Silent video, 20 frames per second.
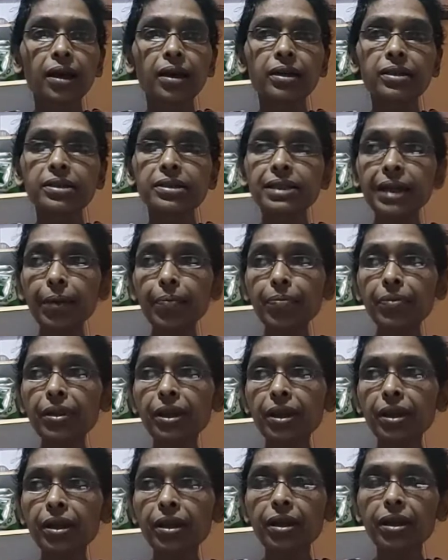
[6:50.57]

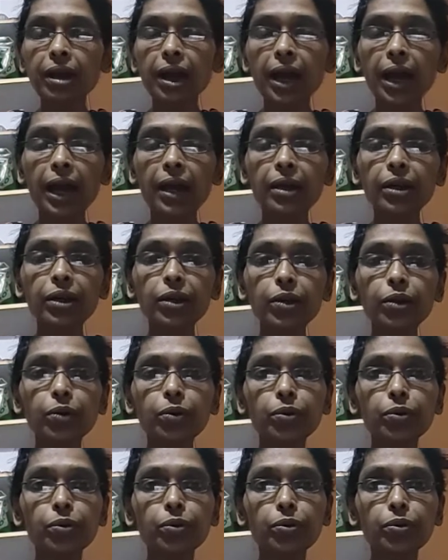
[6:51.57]
something and
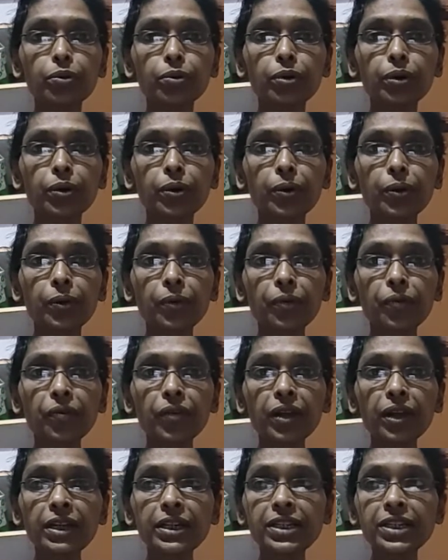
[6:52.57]
you
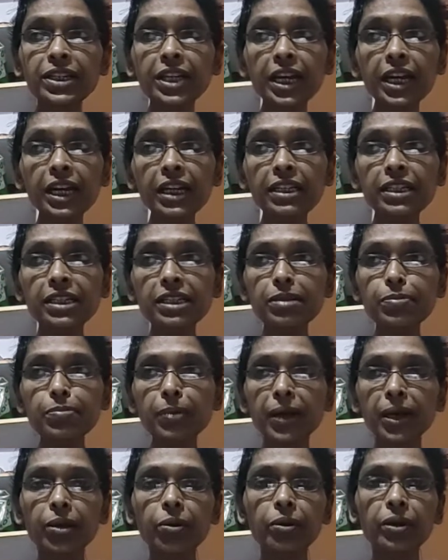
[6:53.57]
feel jealous
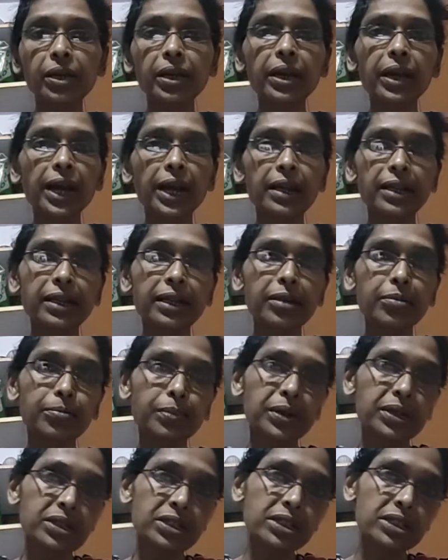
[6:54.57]
by looking at that
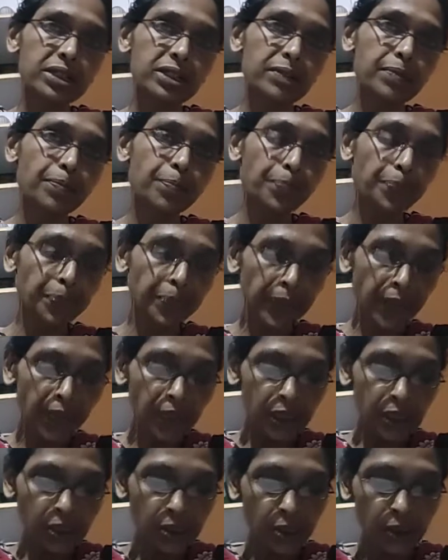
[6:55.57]
person.
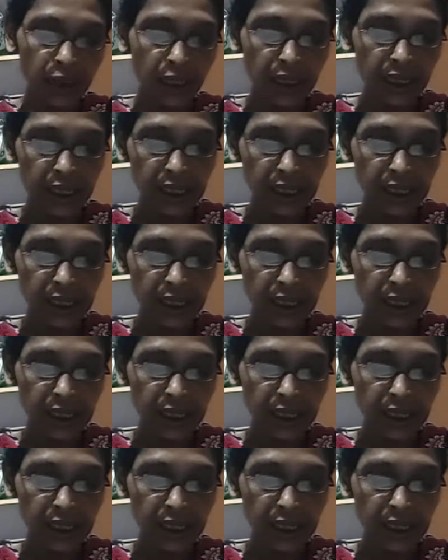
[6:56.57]
So that